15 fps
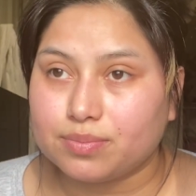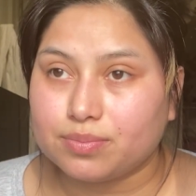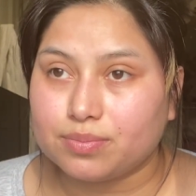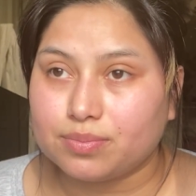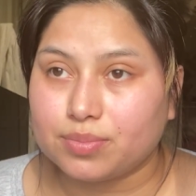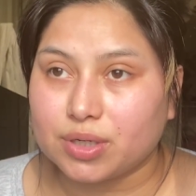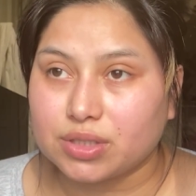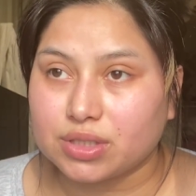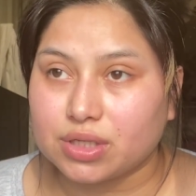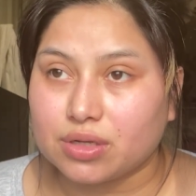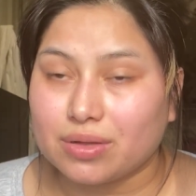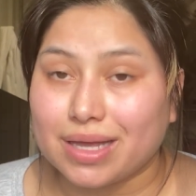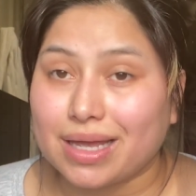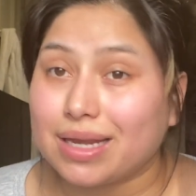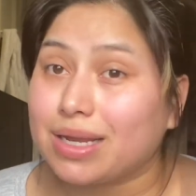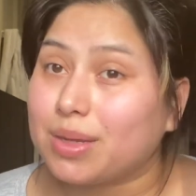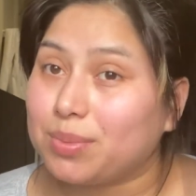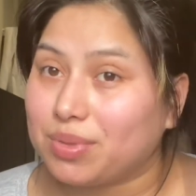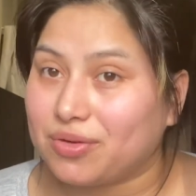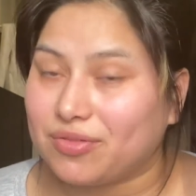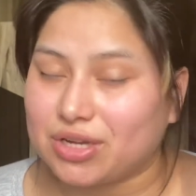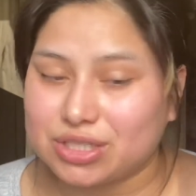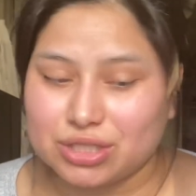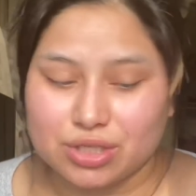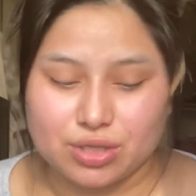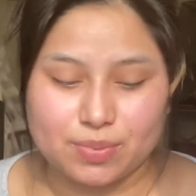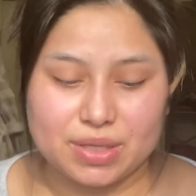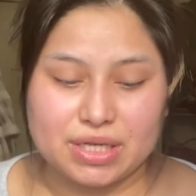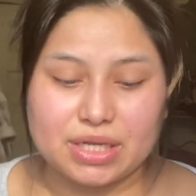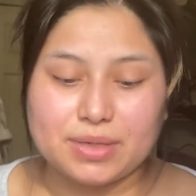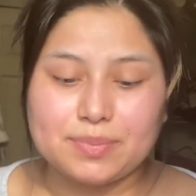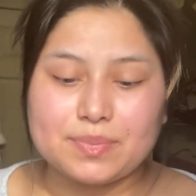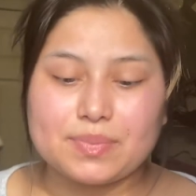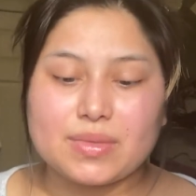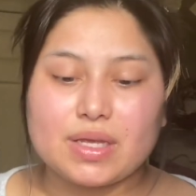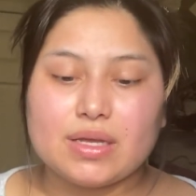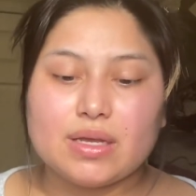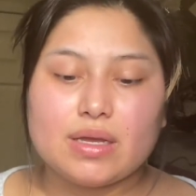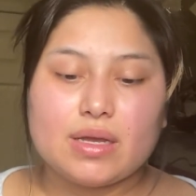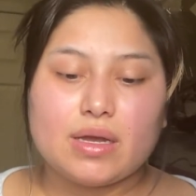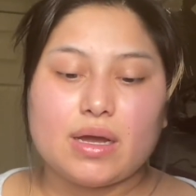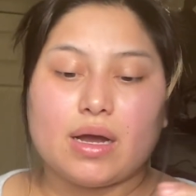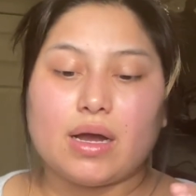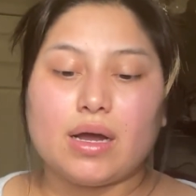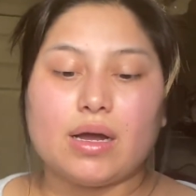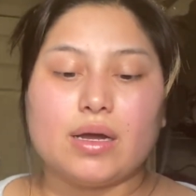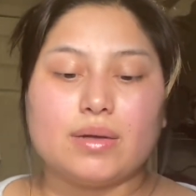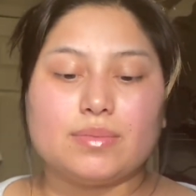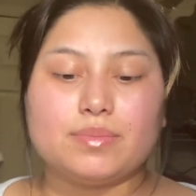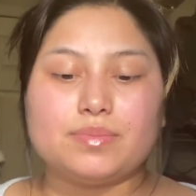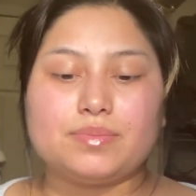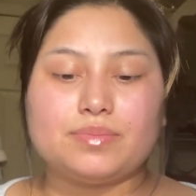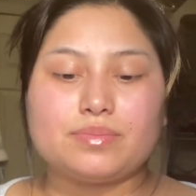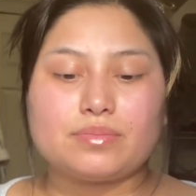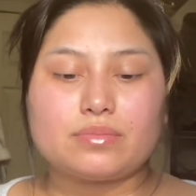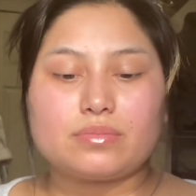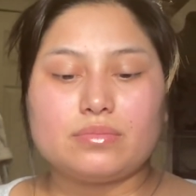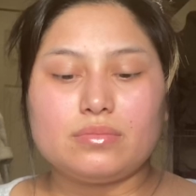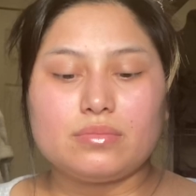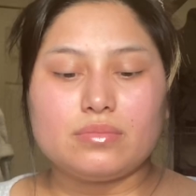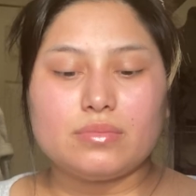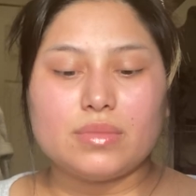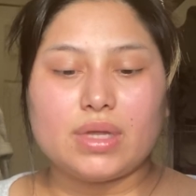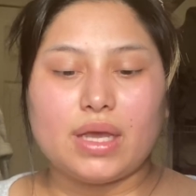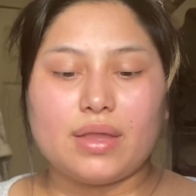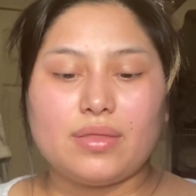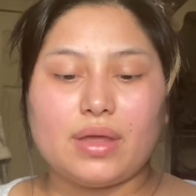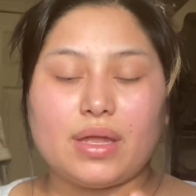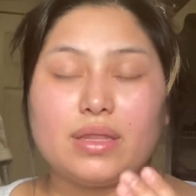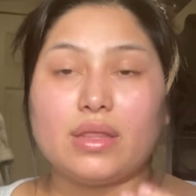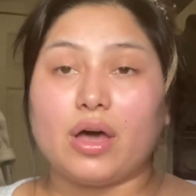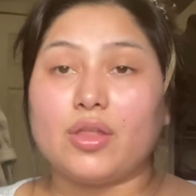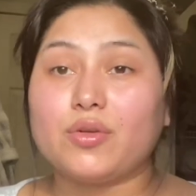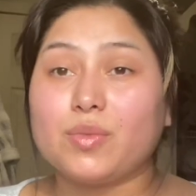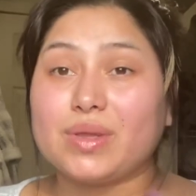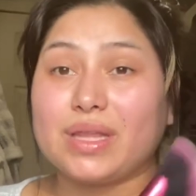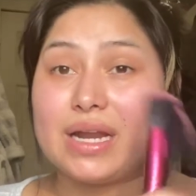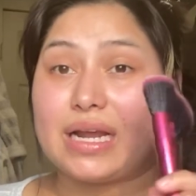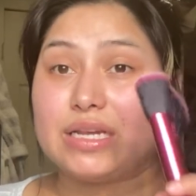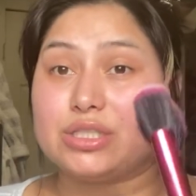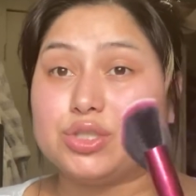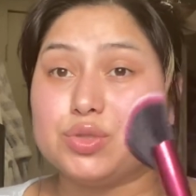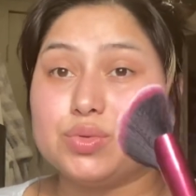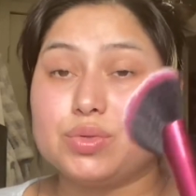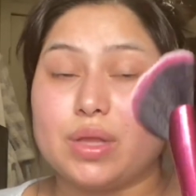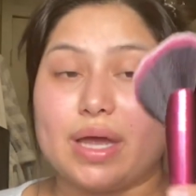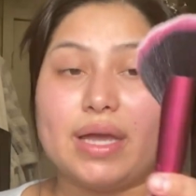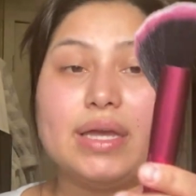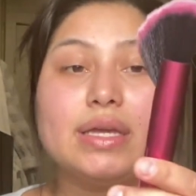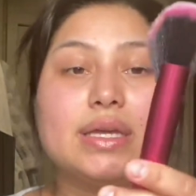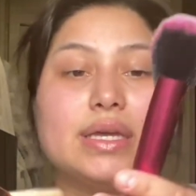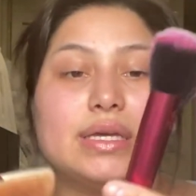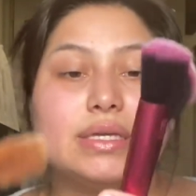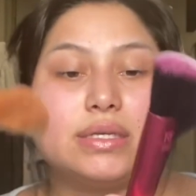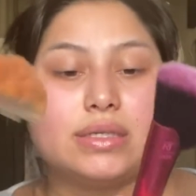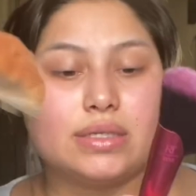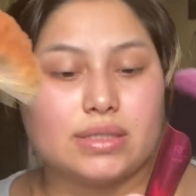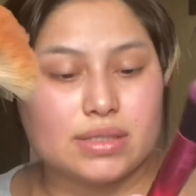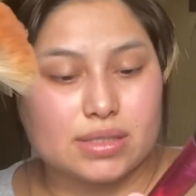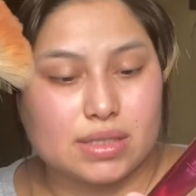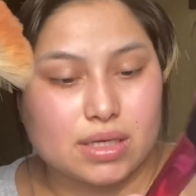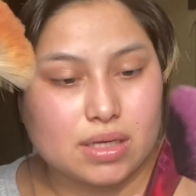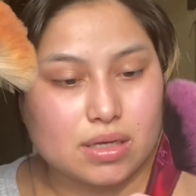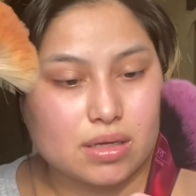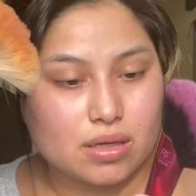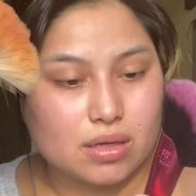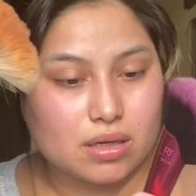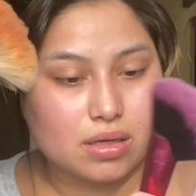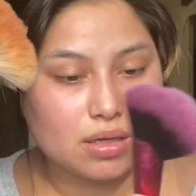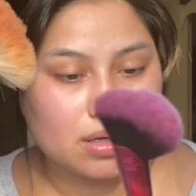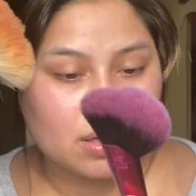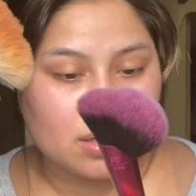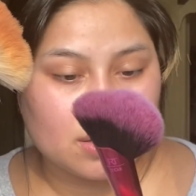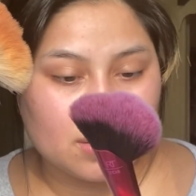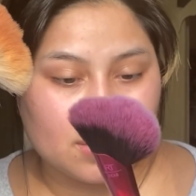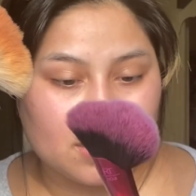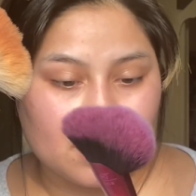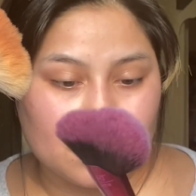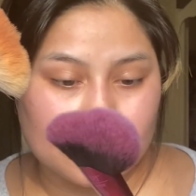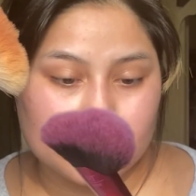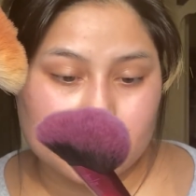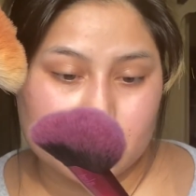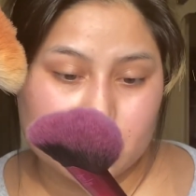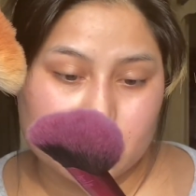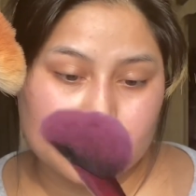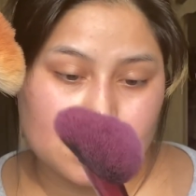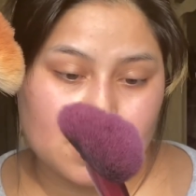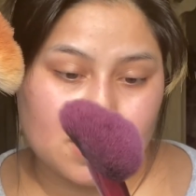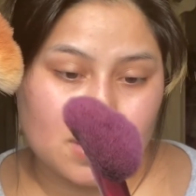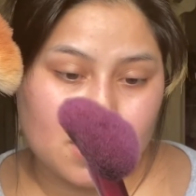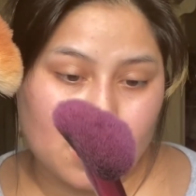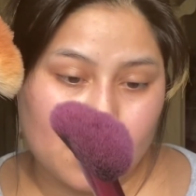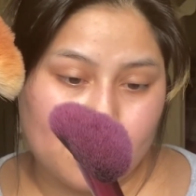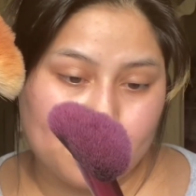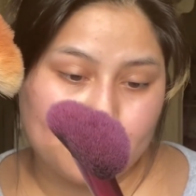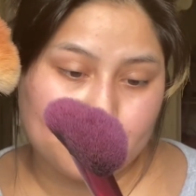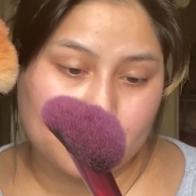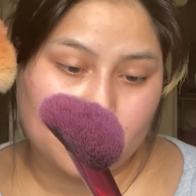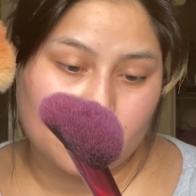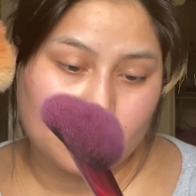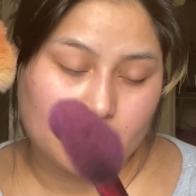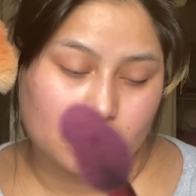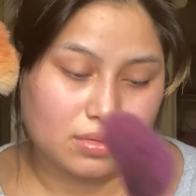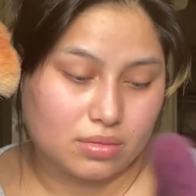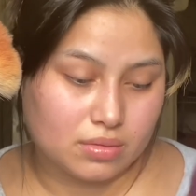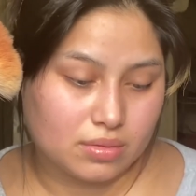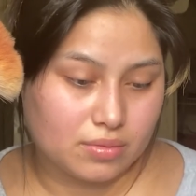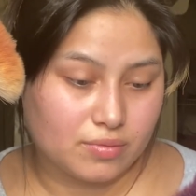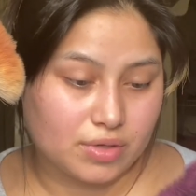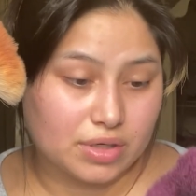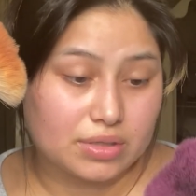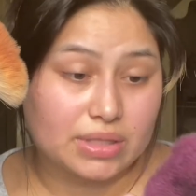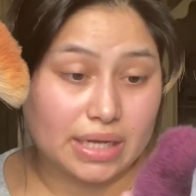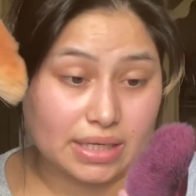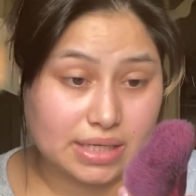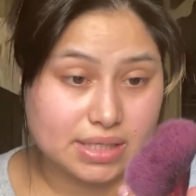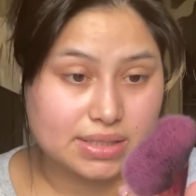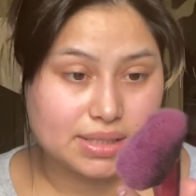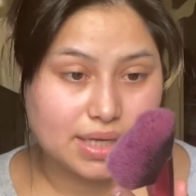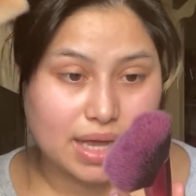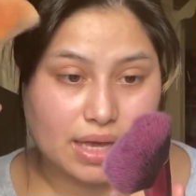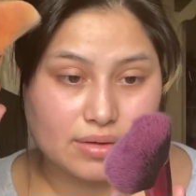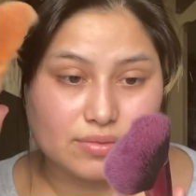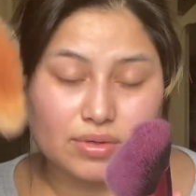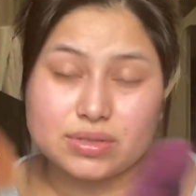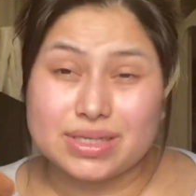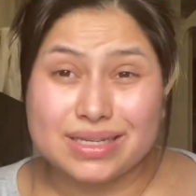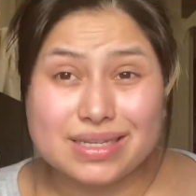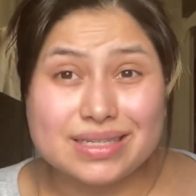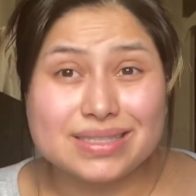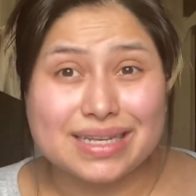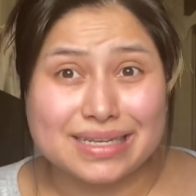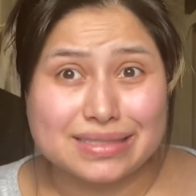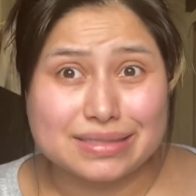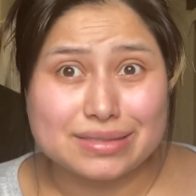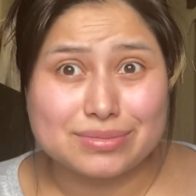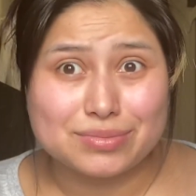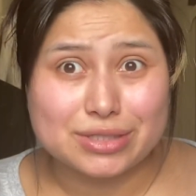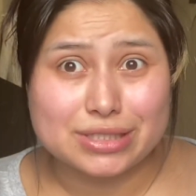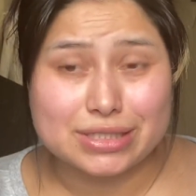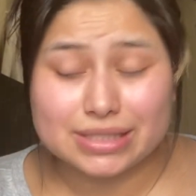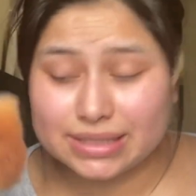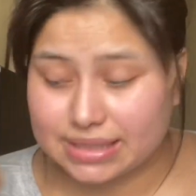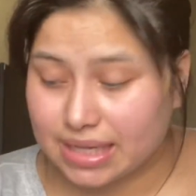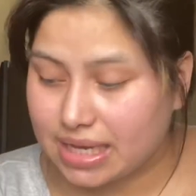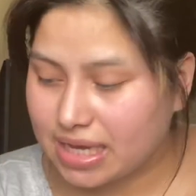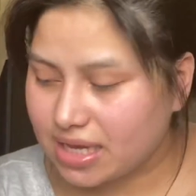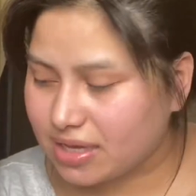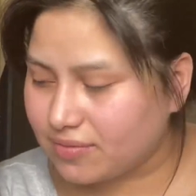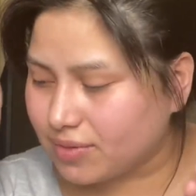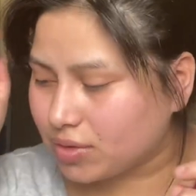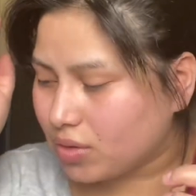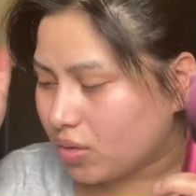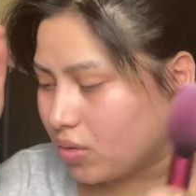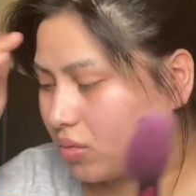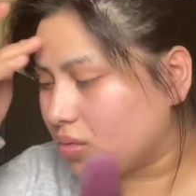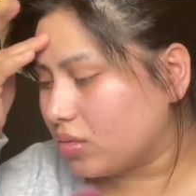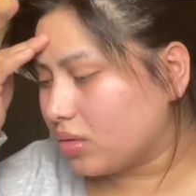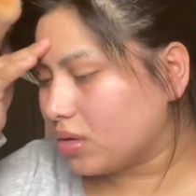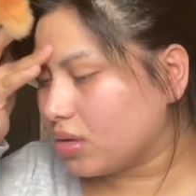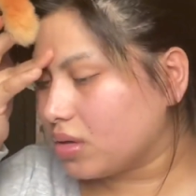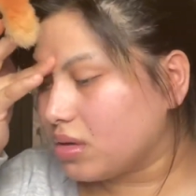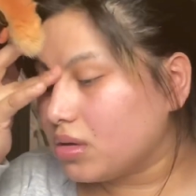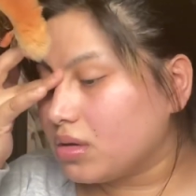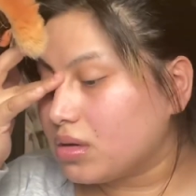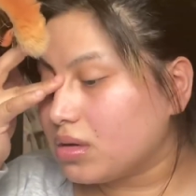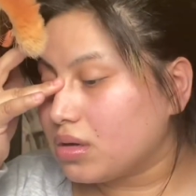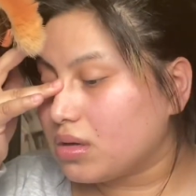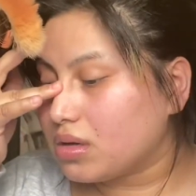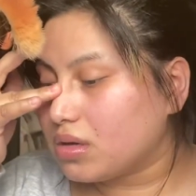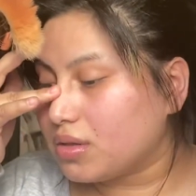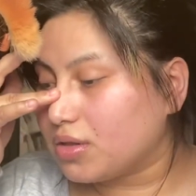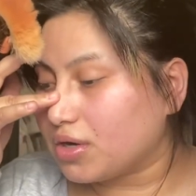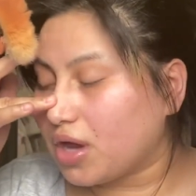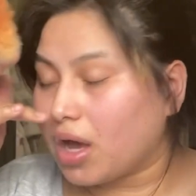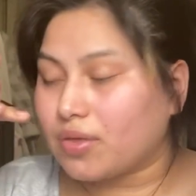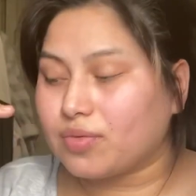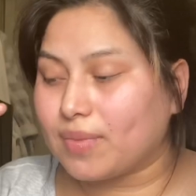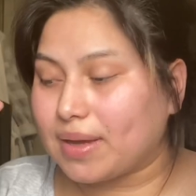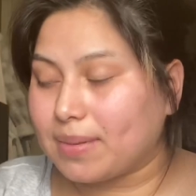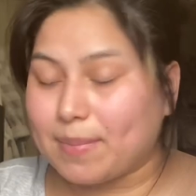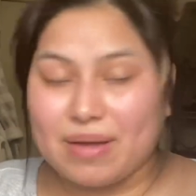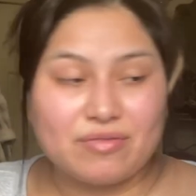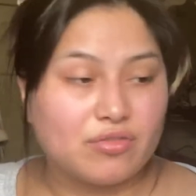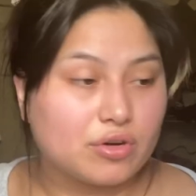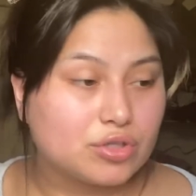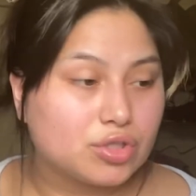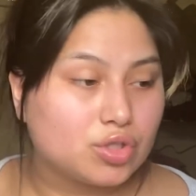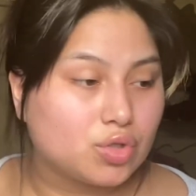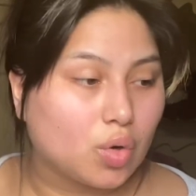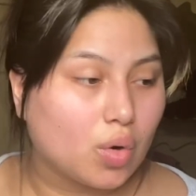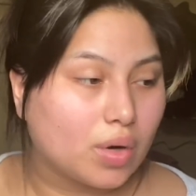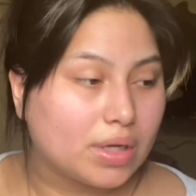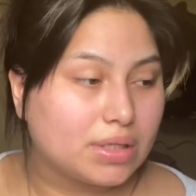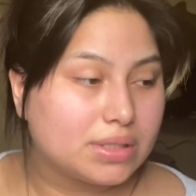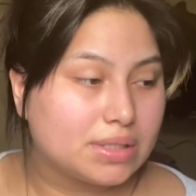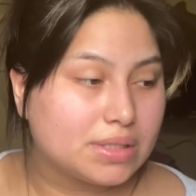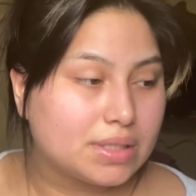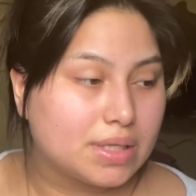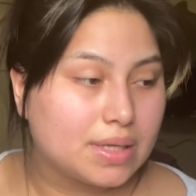personal and professional opinion. And then the other one that I do like is, this is the Real Techniques again. Real Techniques has good brushes, even though they're not like my first choice,